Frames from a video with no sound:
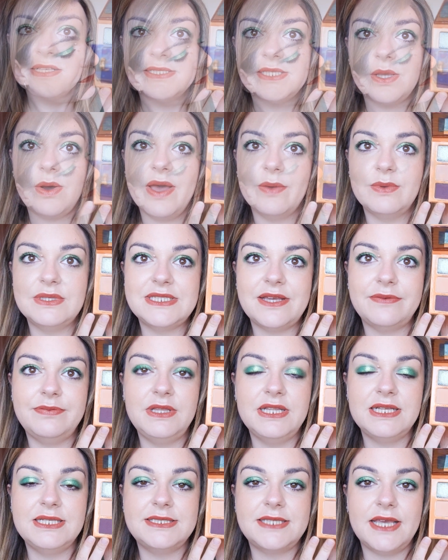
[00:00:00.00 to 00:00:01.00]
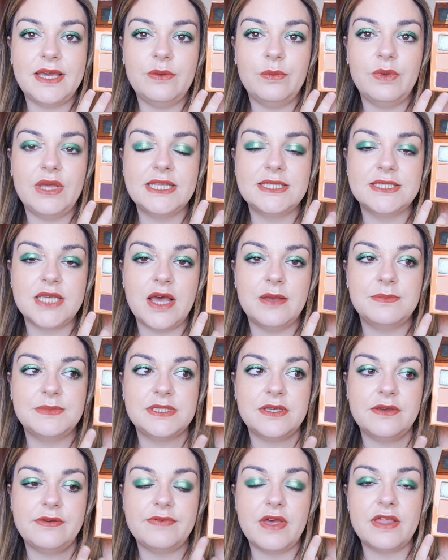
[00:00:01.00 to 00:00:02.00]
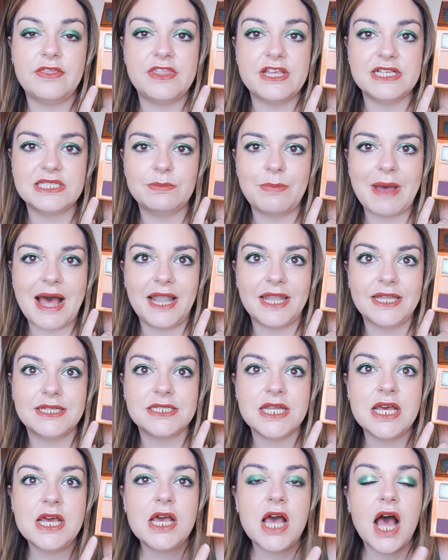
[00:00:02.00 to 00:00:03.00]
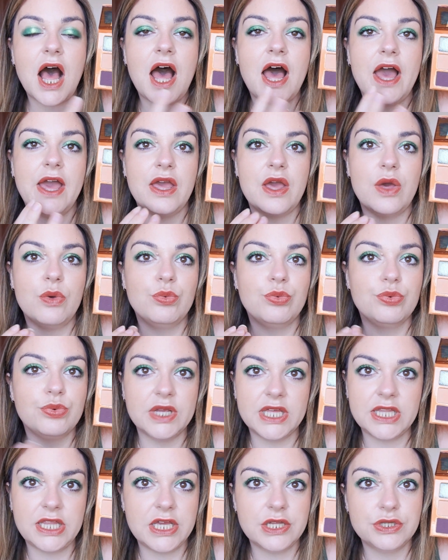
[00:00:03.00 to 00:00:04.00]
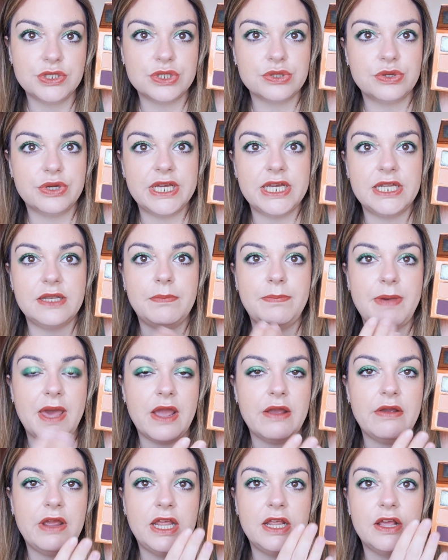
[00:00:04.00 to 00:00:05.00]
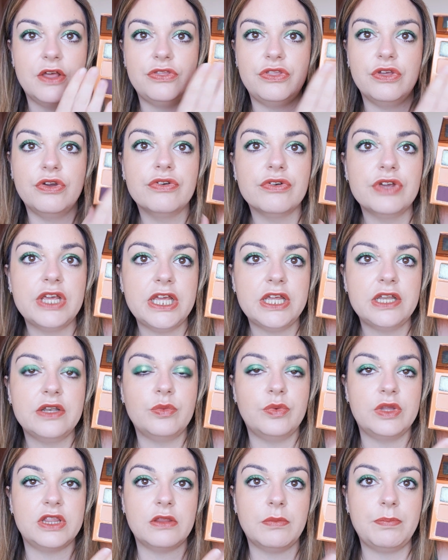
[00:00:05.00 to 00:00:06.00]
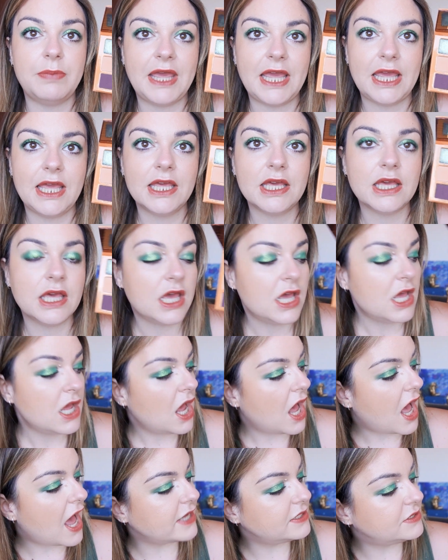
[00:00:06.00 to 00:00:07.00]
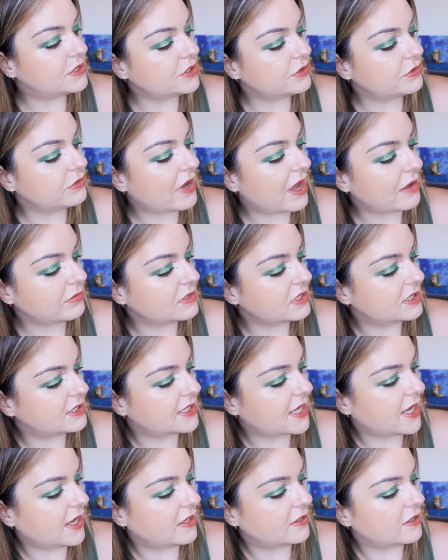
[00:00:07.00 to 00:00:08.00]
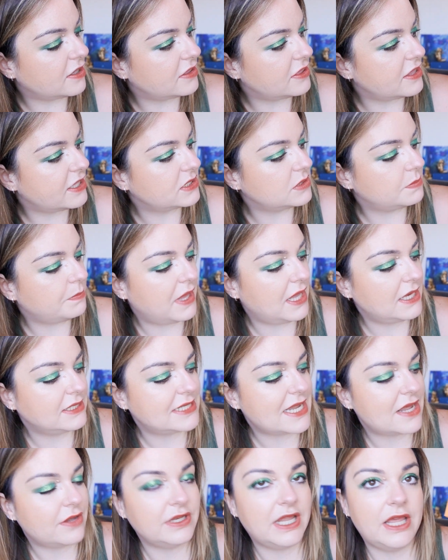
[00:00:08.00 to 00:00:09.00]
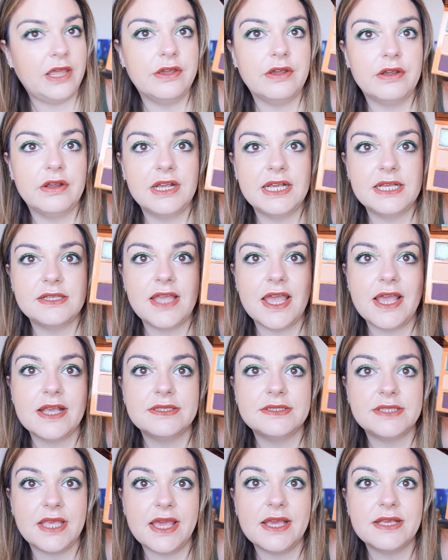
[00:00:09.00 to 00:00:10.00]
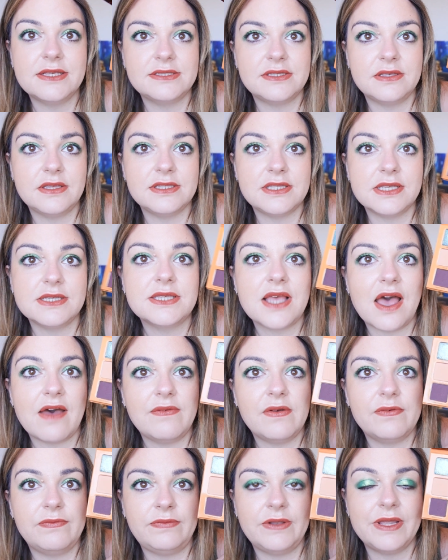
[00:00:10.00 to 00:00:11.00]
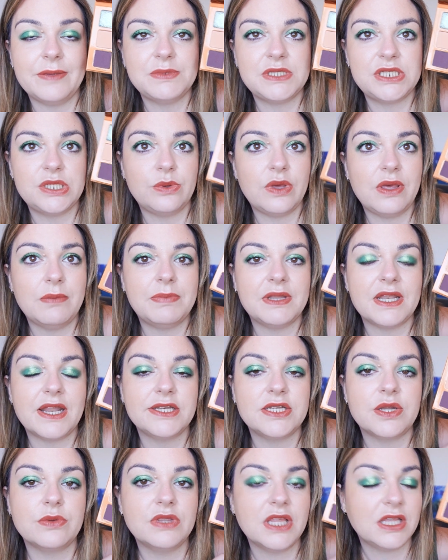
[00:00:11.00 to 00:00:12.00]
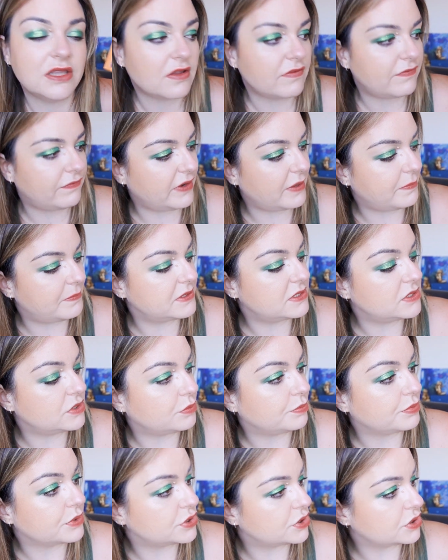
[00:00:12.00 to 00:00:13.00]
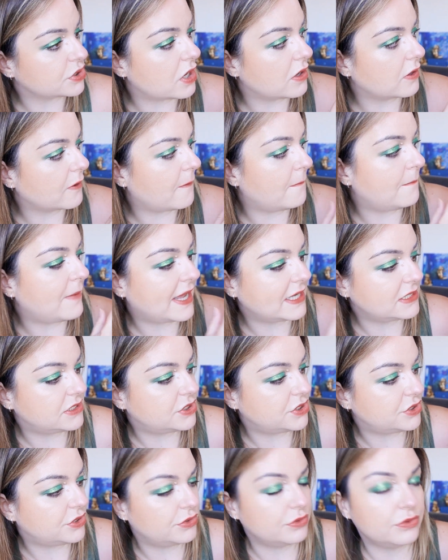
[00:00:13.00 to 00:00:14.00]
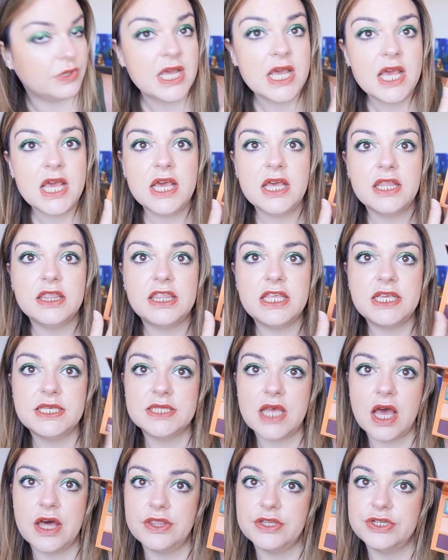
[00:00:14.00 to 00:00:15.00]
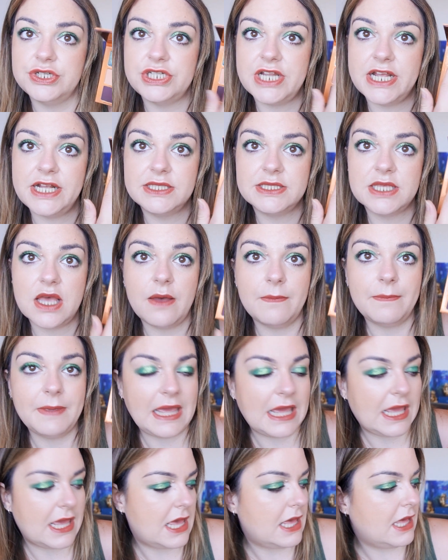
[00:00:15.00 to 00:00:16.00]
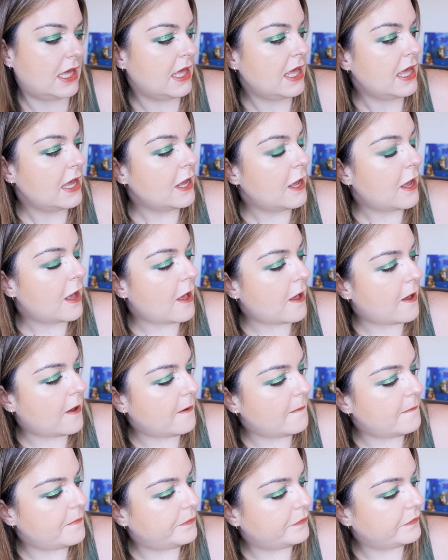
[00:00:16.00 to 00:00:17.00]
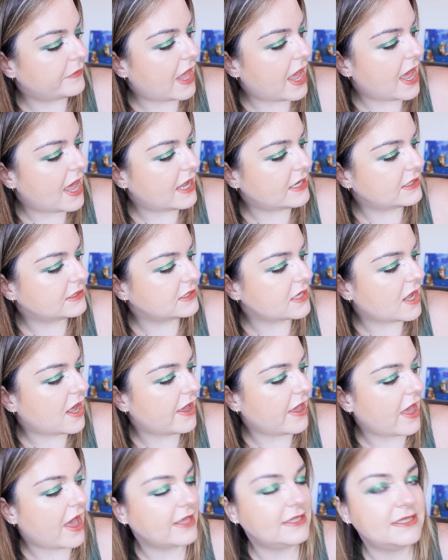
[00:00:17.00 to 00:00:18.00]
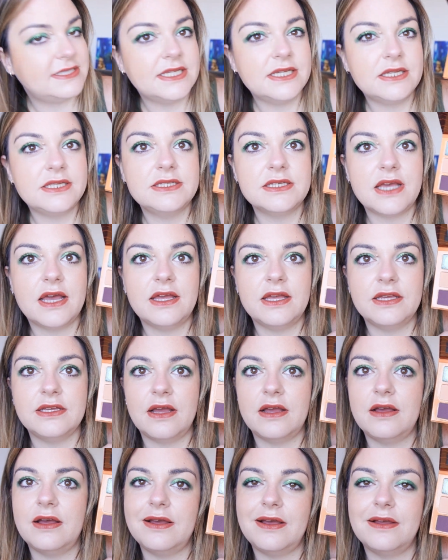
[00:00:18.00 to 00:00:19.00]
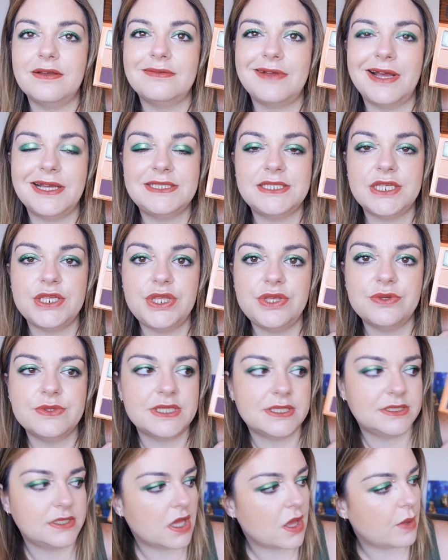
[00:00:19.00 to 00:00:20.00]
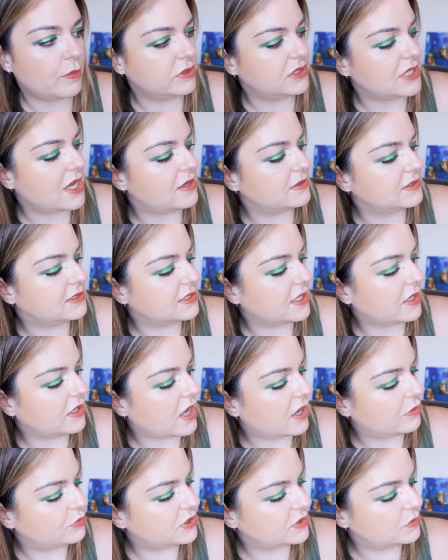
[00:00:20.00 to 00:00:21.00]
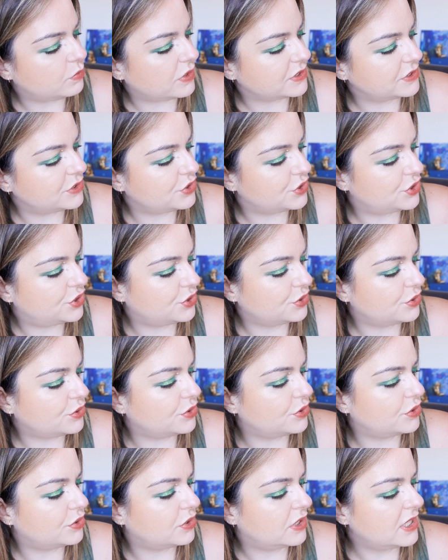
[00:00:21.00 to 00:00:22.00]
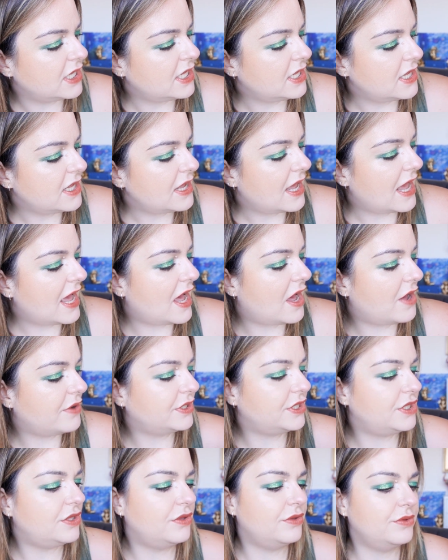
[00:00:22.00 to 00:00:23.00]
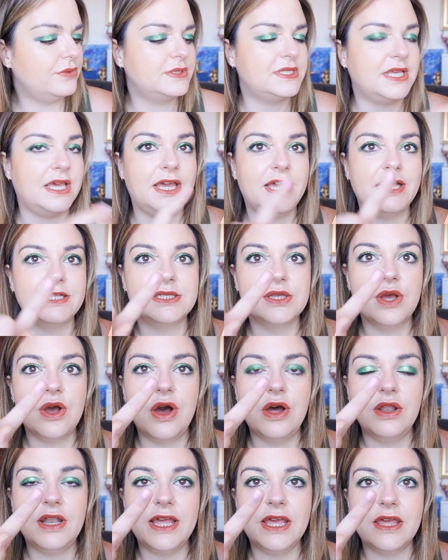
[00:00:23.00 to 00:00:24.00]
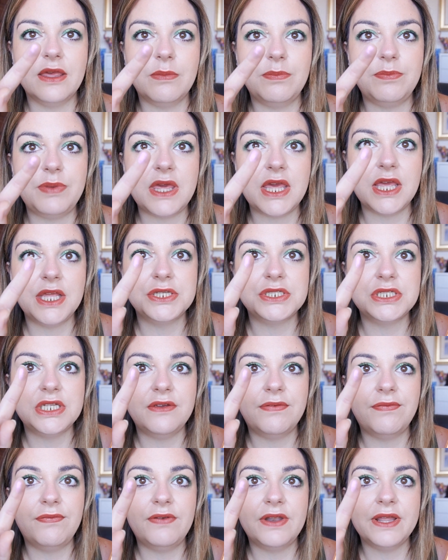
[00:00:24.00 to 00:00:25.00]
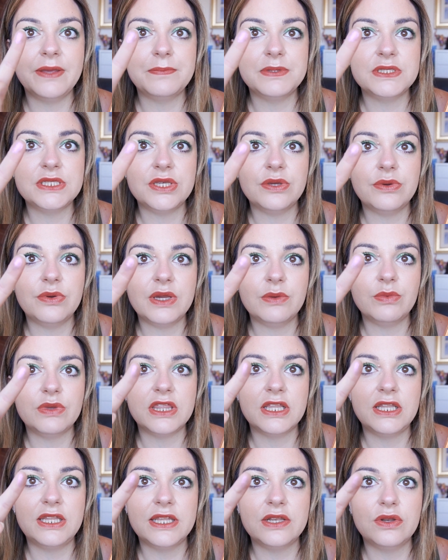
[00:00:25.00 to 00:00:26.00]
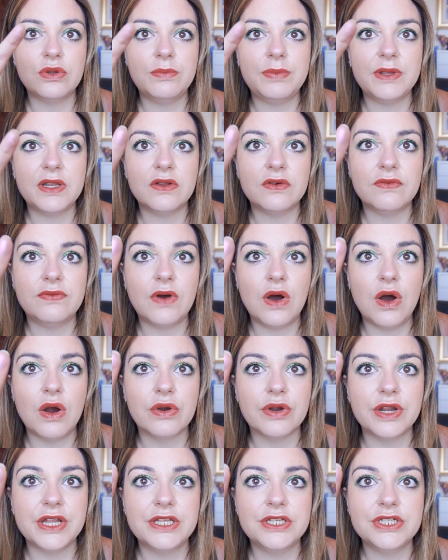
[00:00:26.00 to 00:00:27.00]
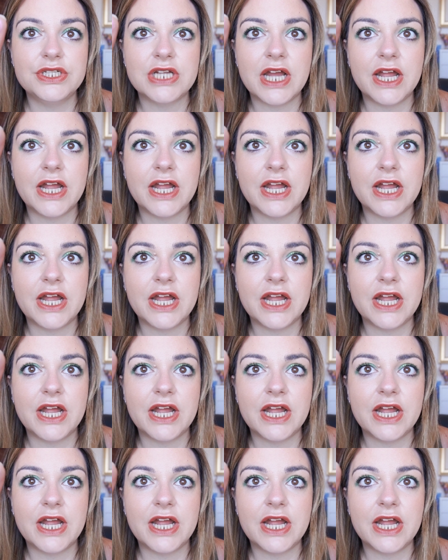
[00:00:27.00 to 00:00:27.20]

So I would definitely say in terms of this palette, I really enjoyed pairing the green with the pink. I do have to say that this pink down here is, is does have a flip to it, but I don't think the flip is super strong compared to these other shades up here. Um, and I, I did I did use this a couple times because I, I just wasn't sure how you use it. It's got like a peachy flip to it with a little bit of orange.